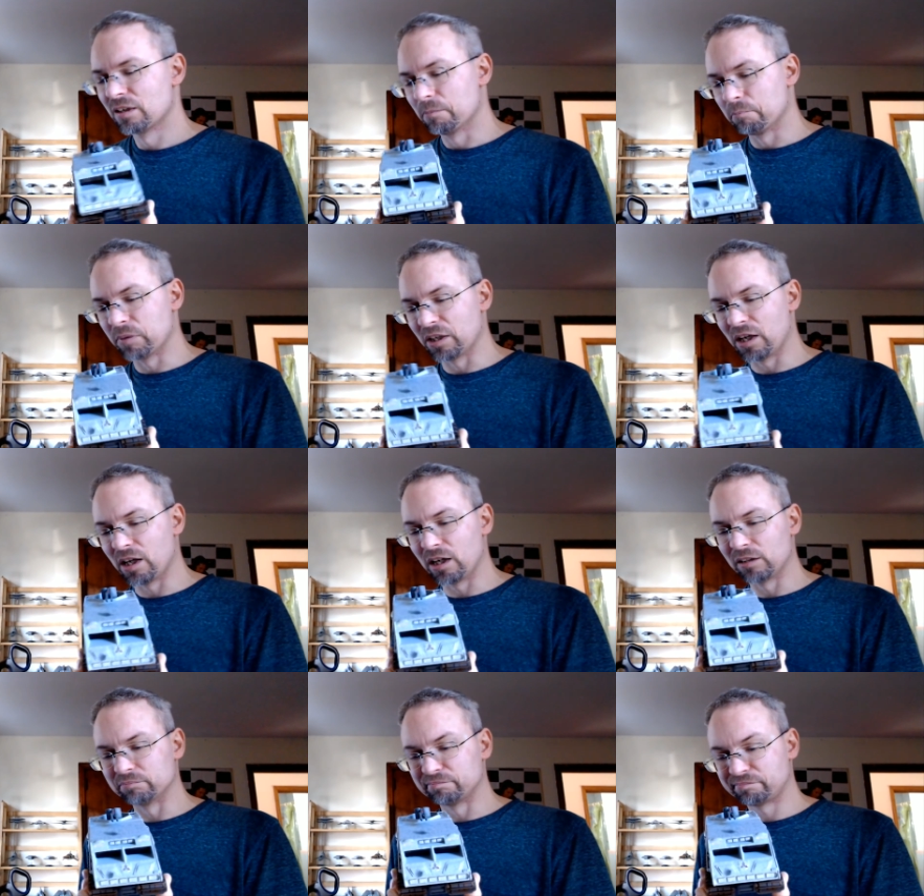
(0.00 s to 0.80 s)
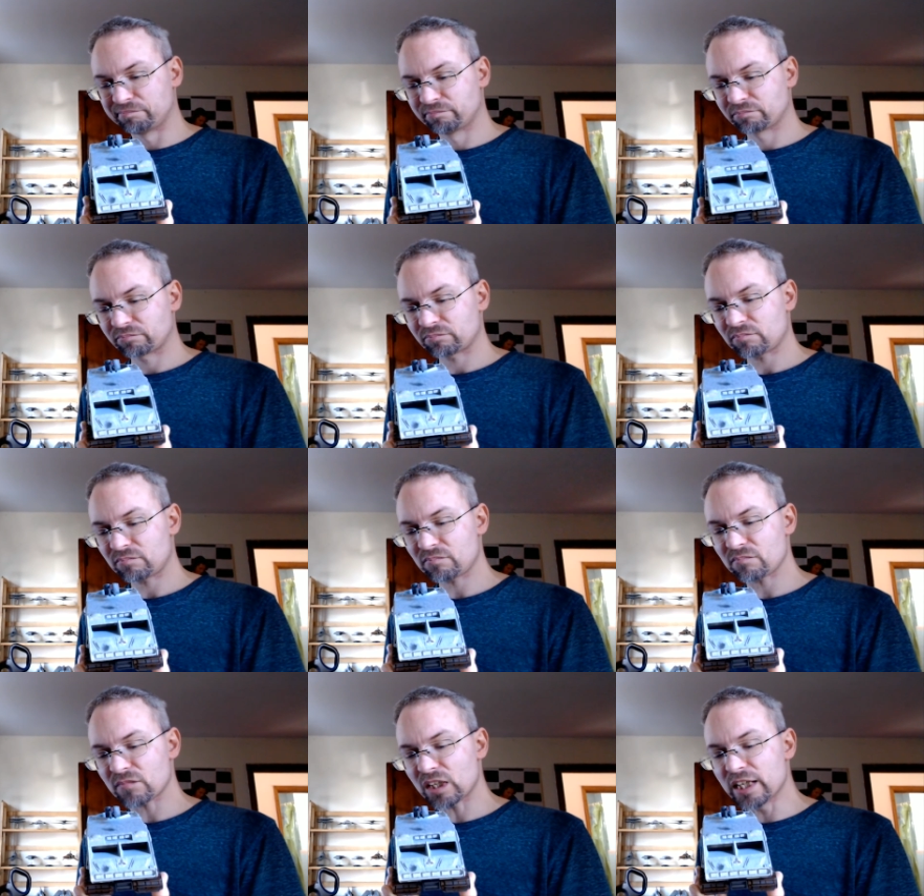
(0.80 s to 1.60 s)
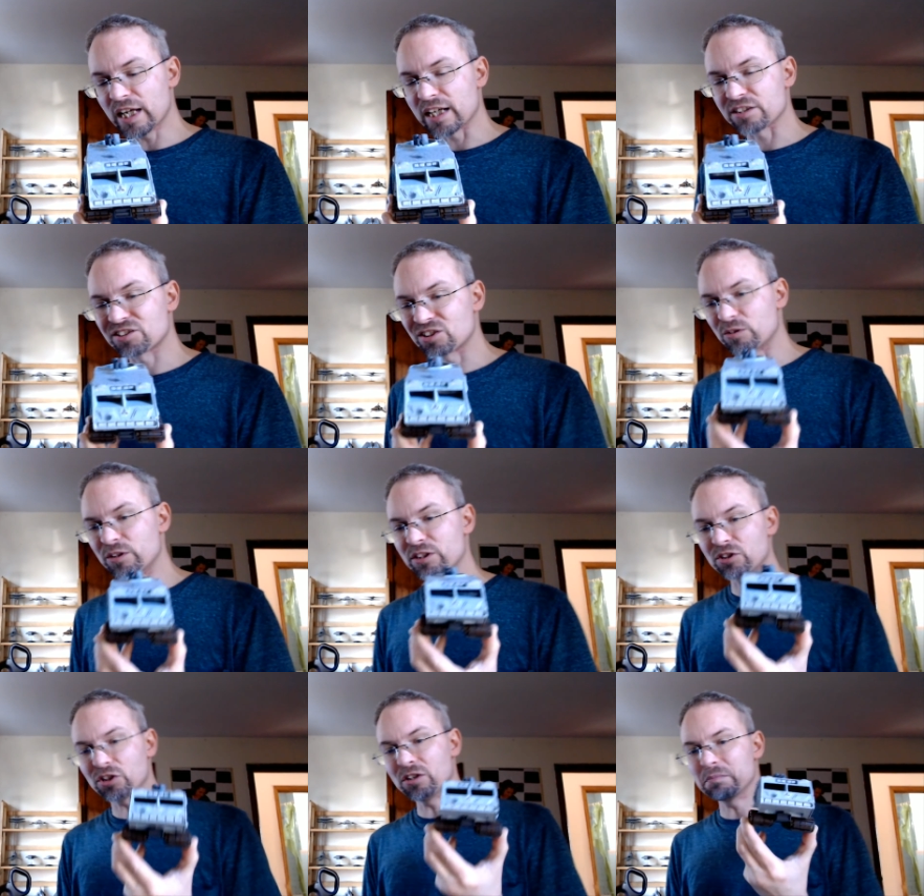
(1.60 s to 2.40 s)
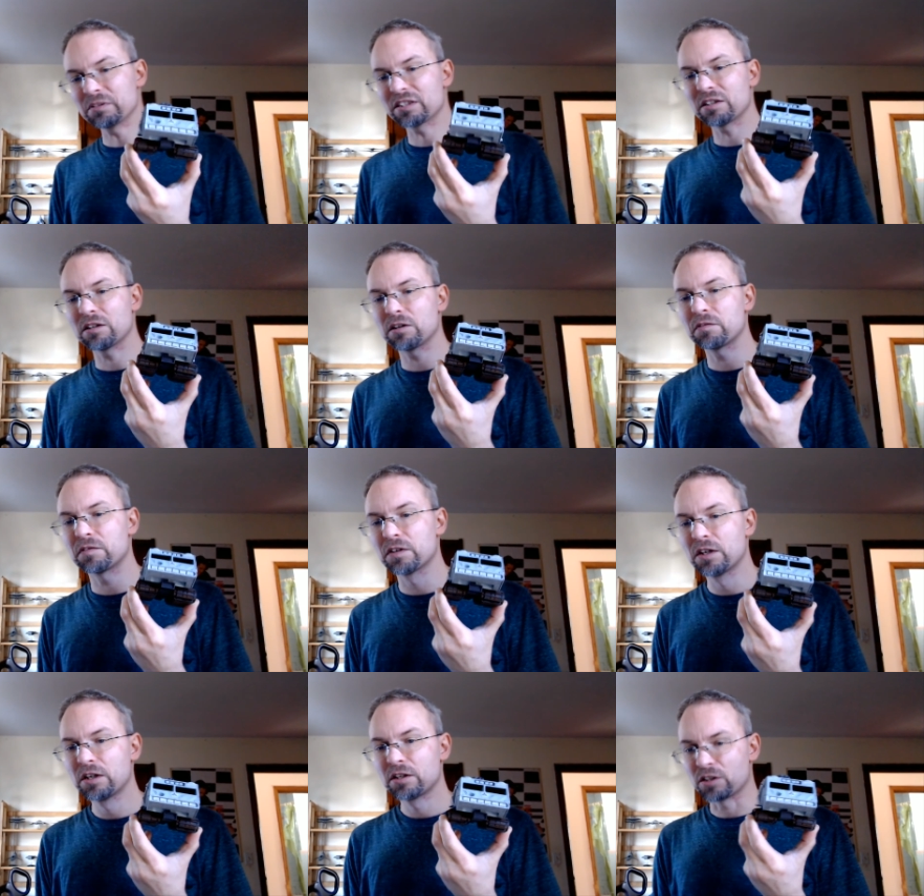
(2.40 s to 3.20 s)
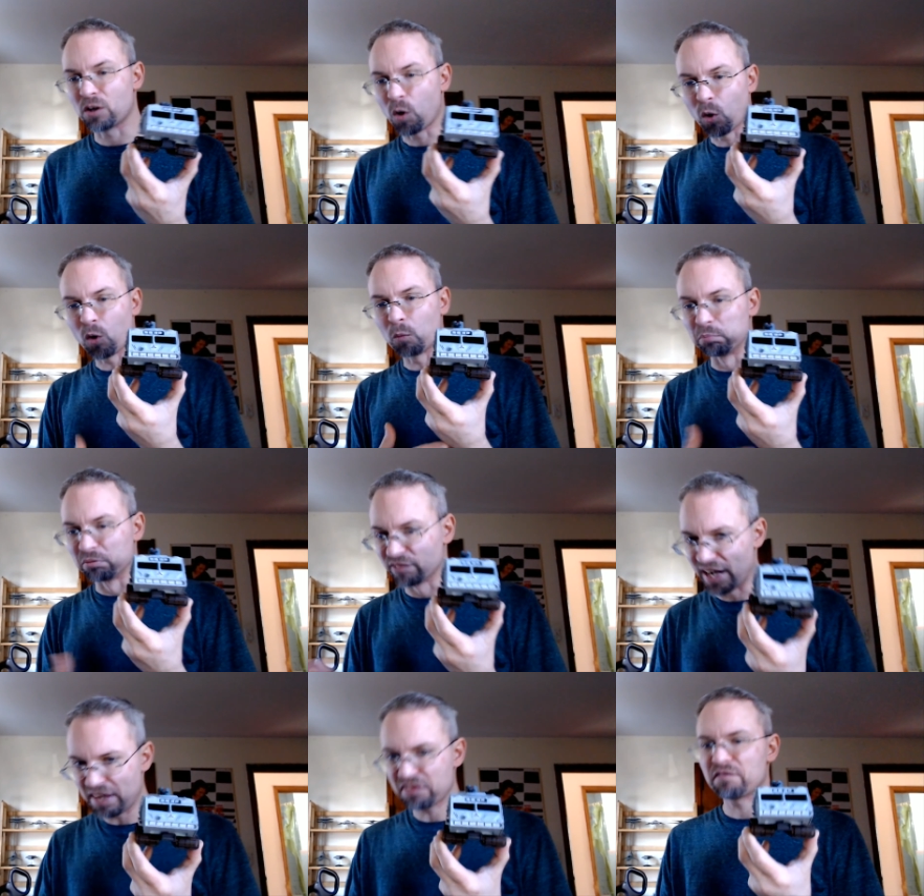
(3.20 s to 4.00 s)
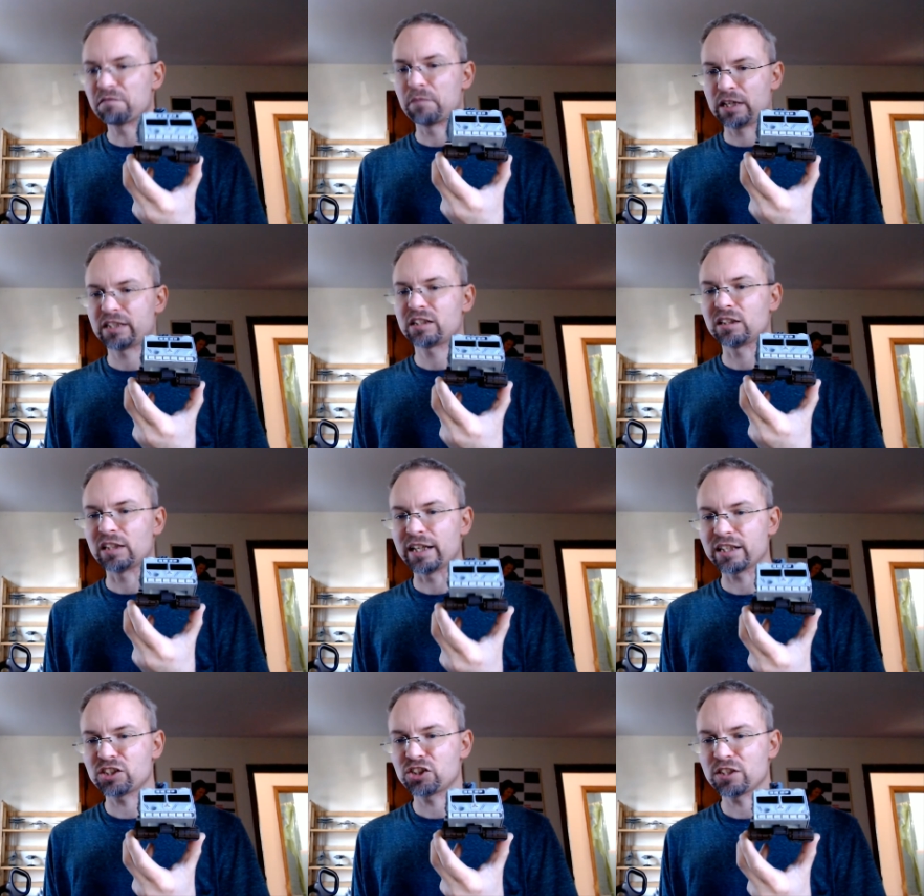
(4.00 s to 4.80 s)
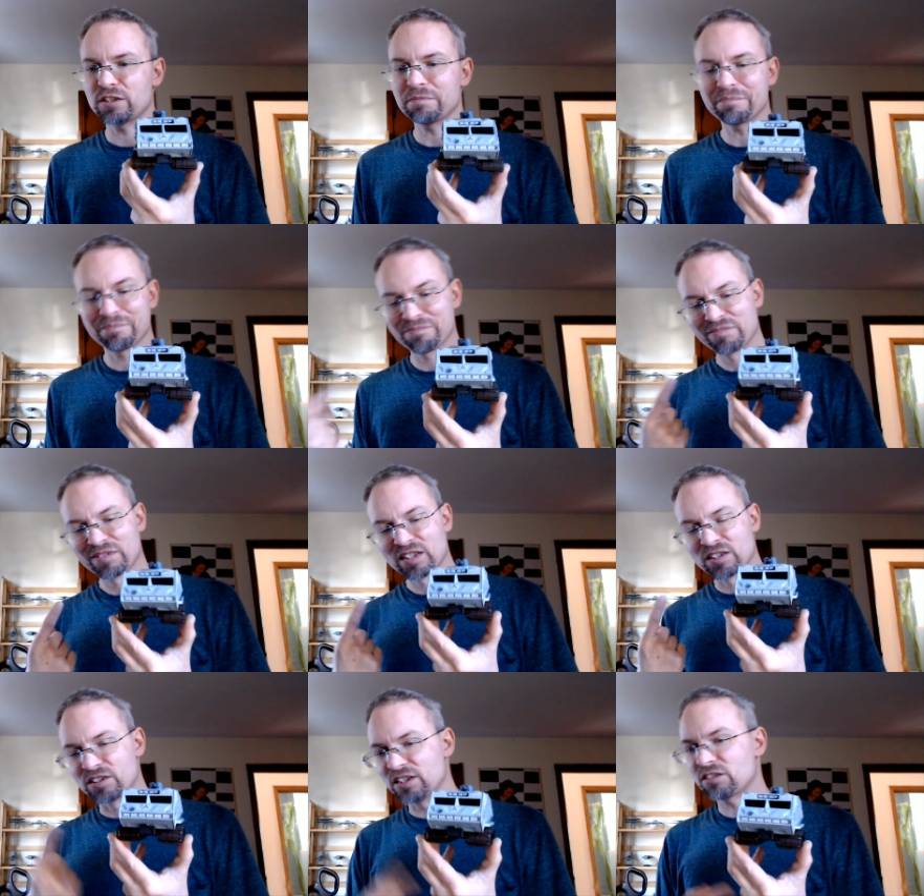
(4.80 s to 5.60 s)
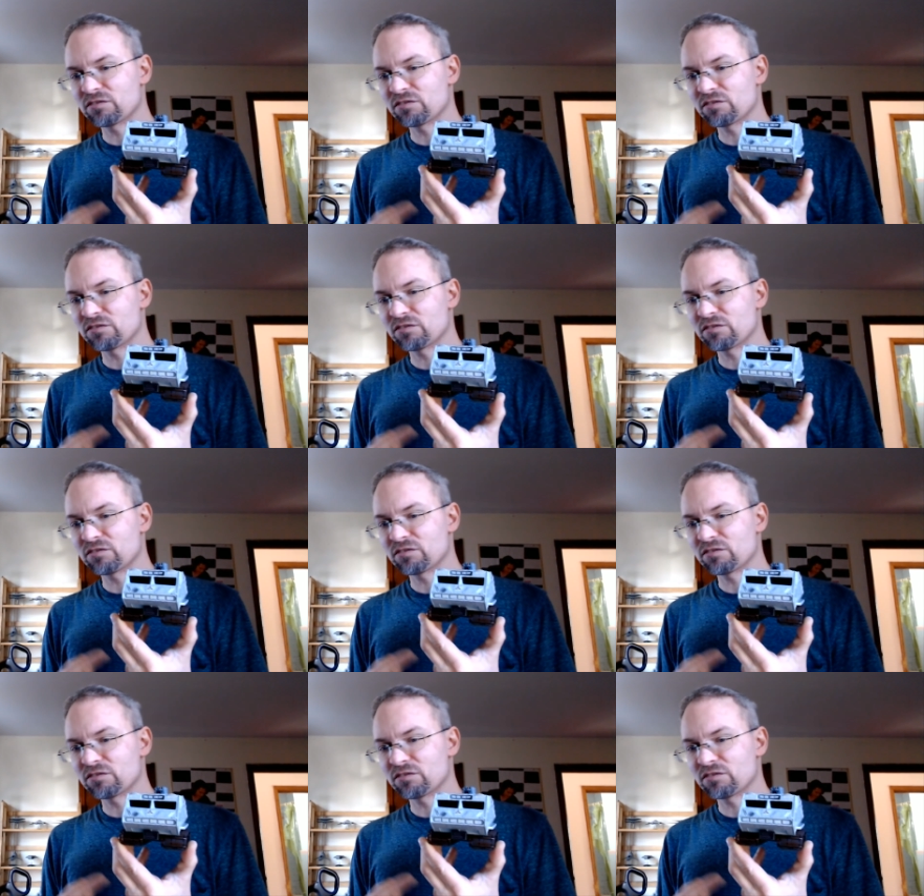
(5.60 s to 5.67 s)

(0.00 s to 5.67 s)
But, yeah, so in terms of the whole breadth of my collection, this